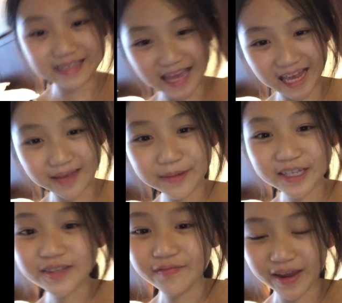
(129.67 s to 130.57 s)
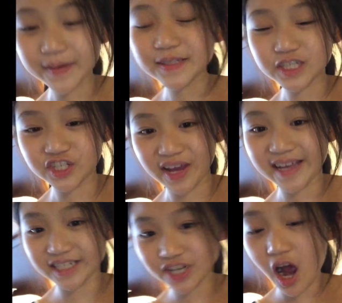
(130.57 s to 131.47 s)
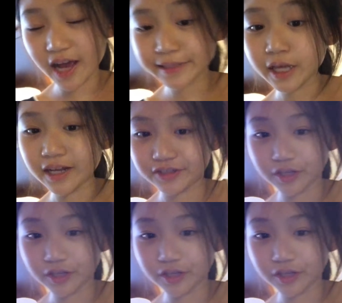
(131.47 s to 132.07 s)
name is very strange. I thought